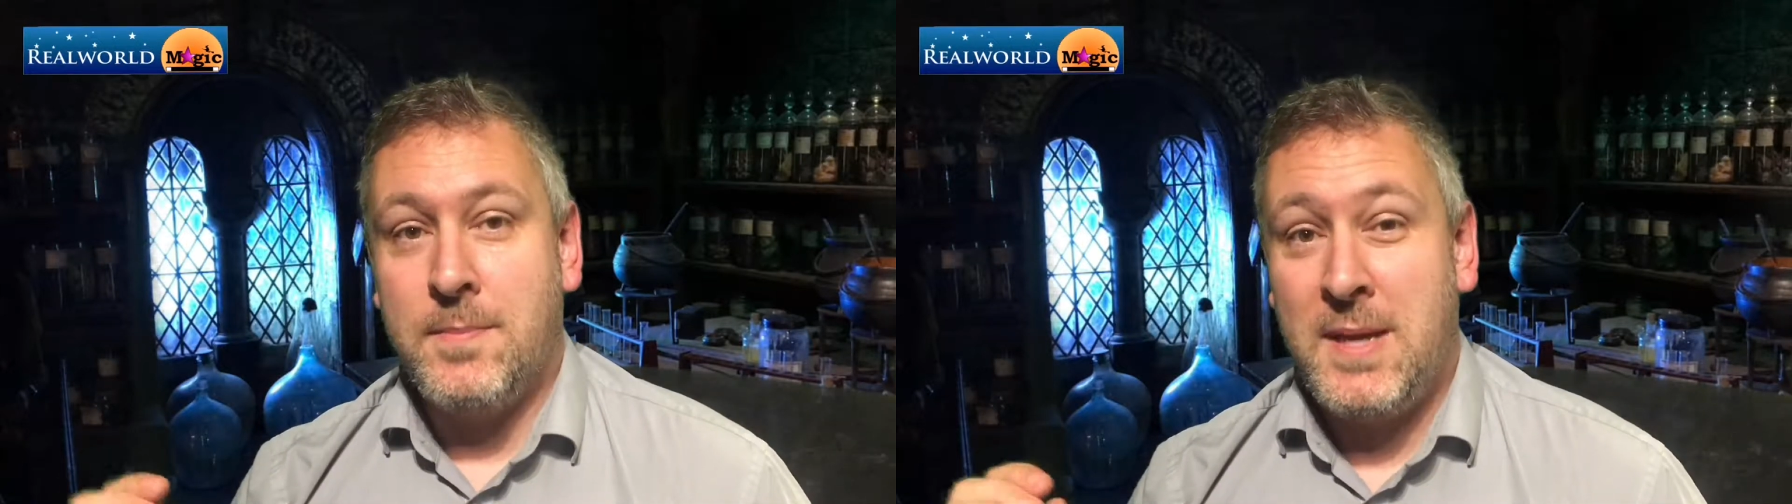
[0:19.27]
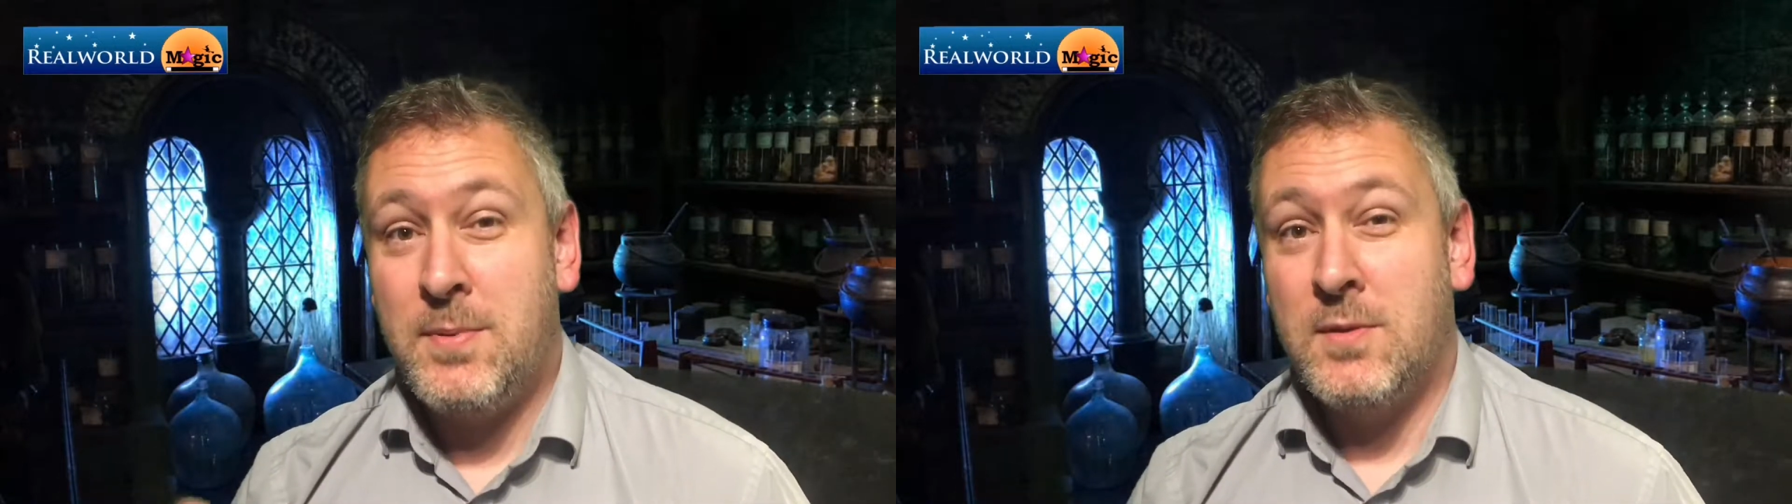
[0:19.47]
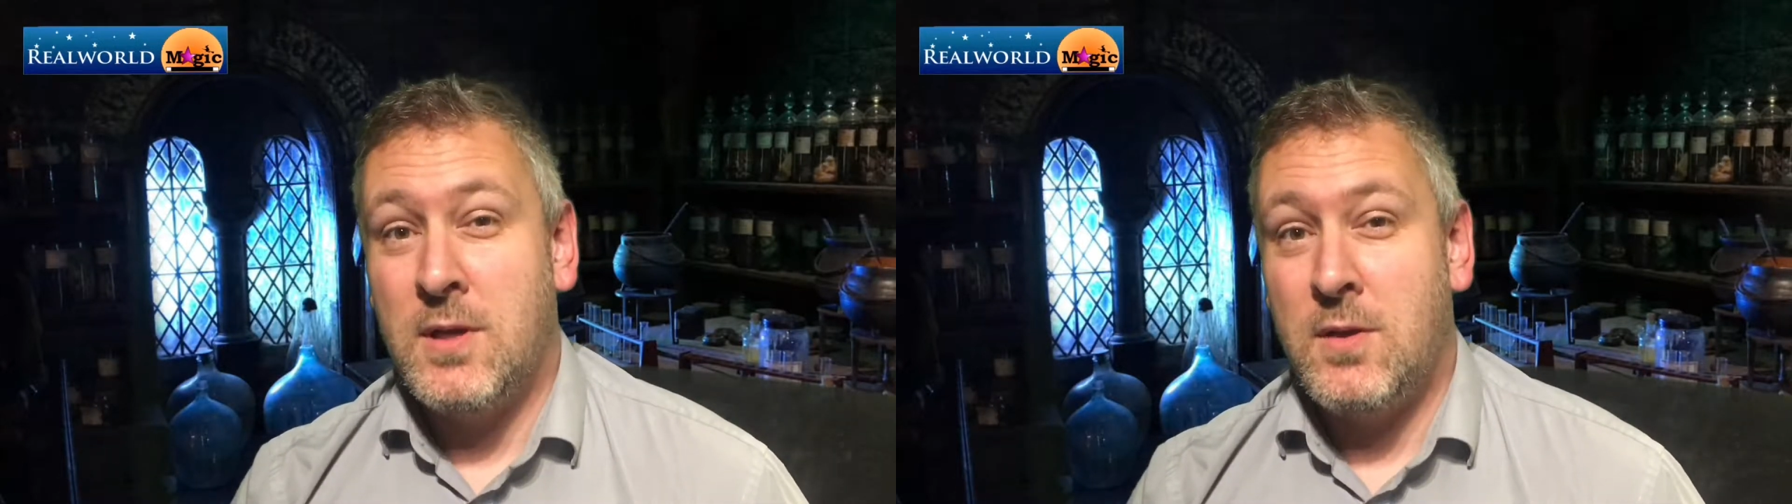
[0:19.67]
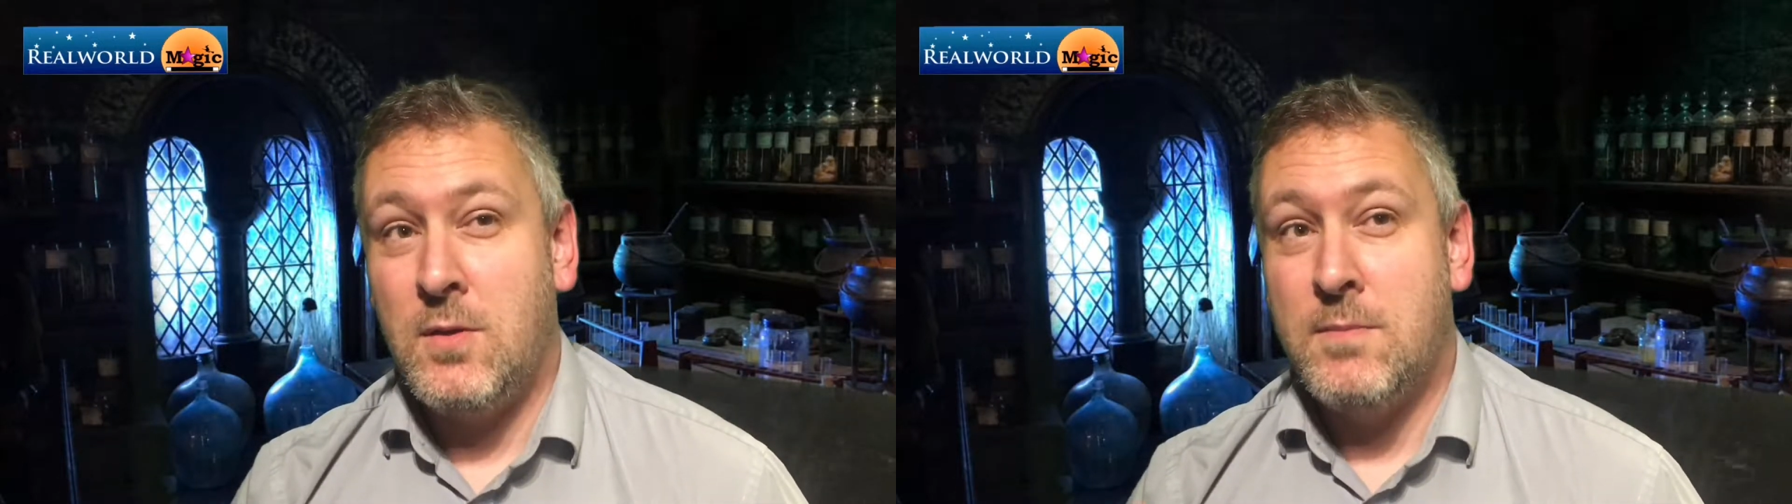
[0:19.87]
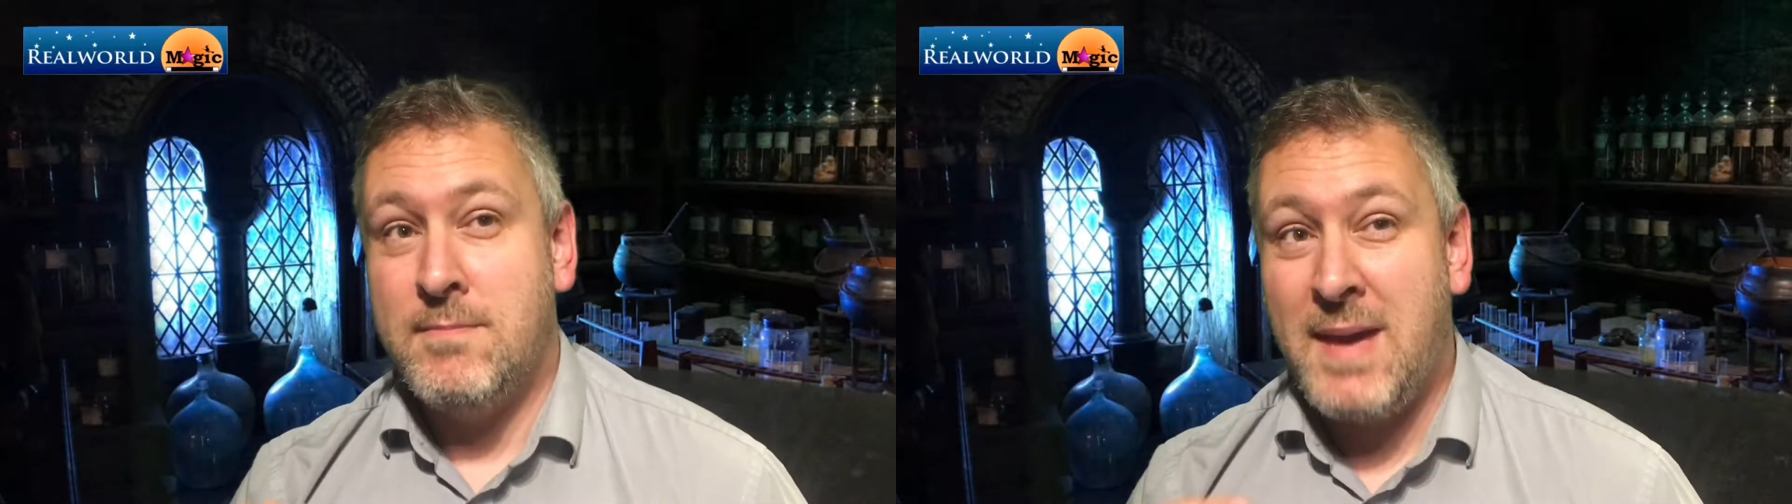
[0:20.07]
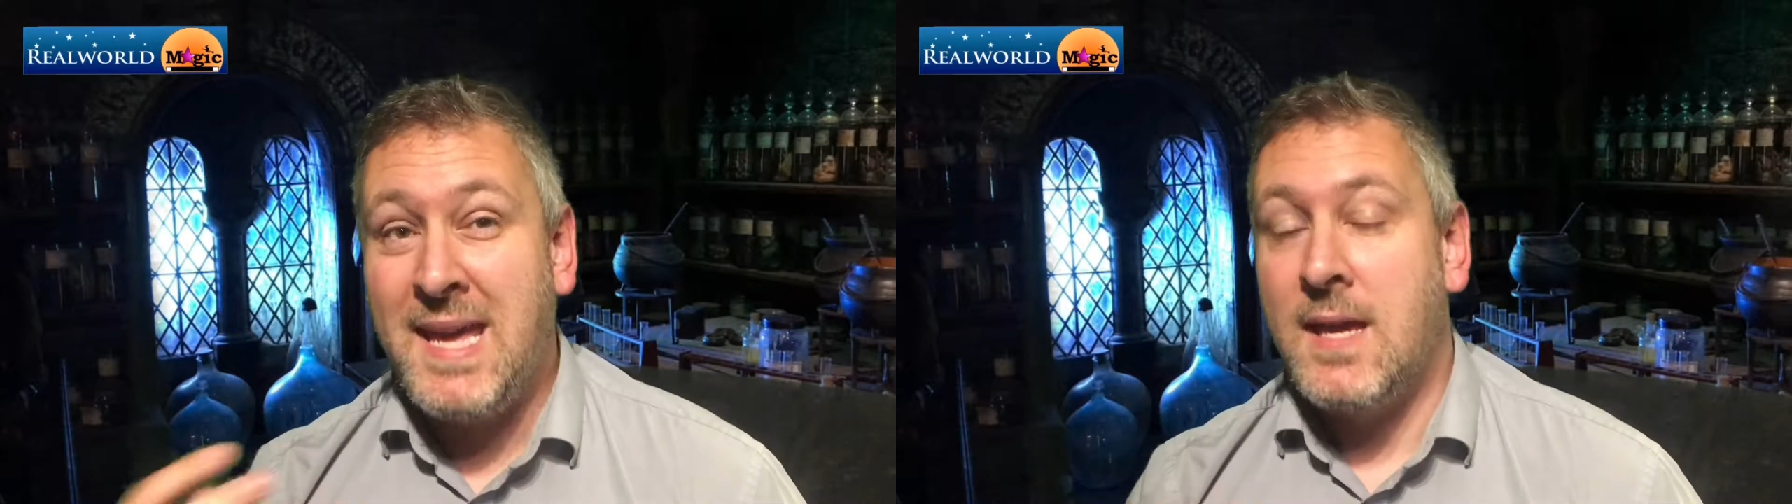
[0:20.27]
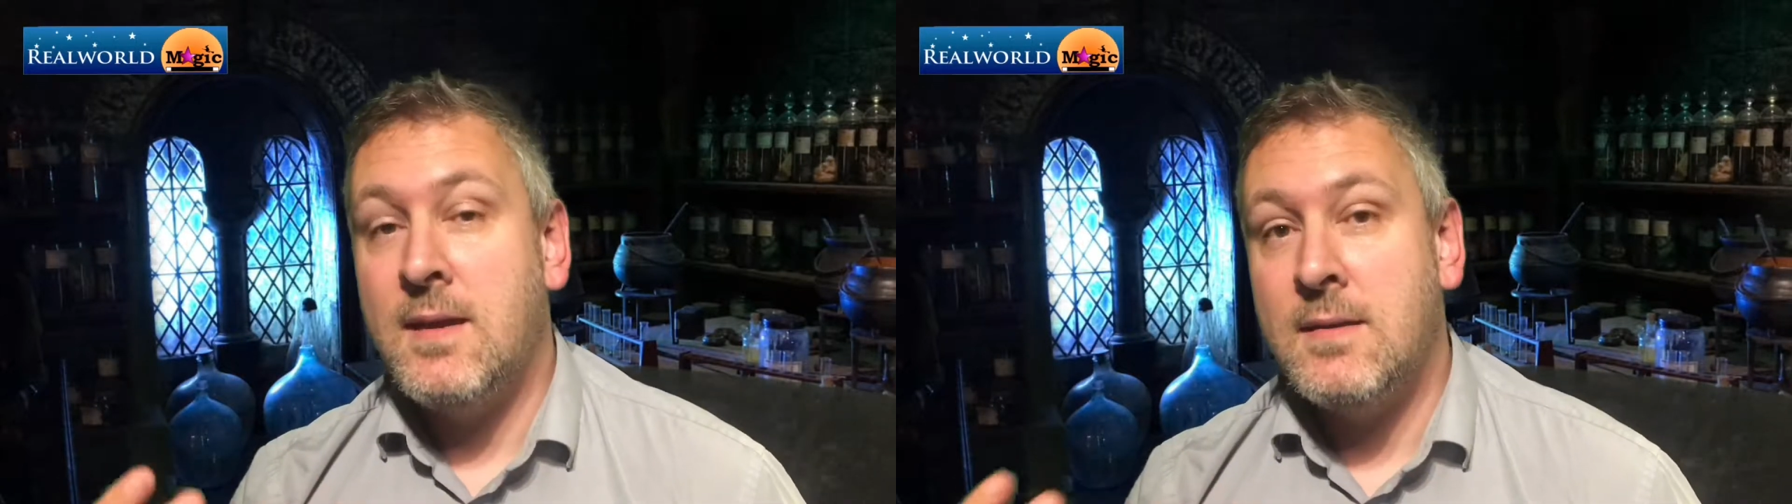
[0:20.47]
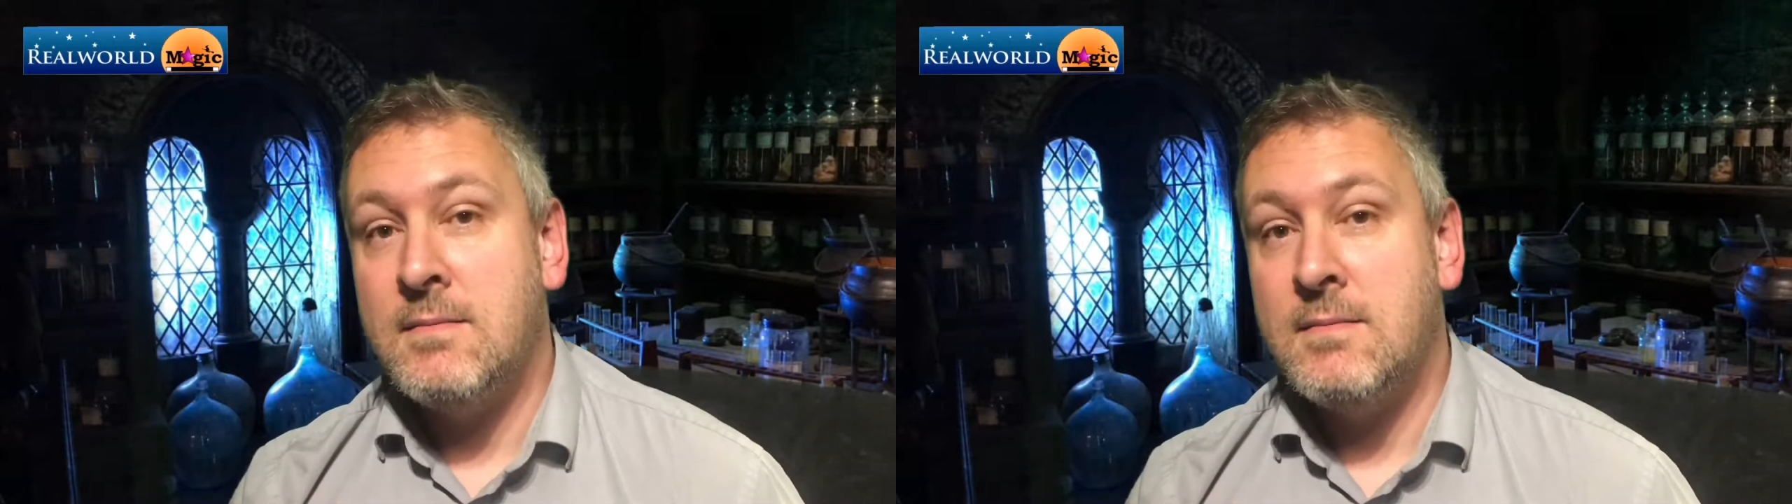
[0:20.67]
people who make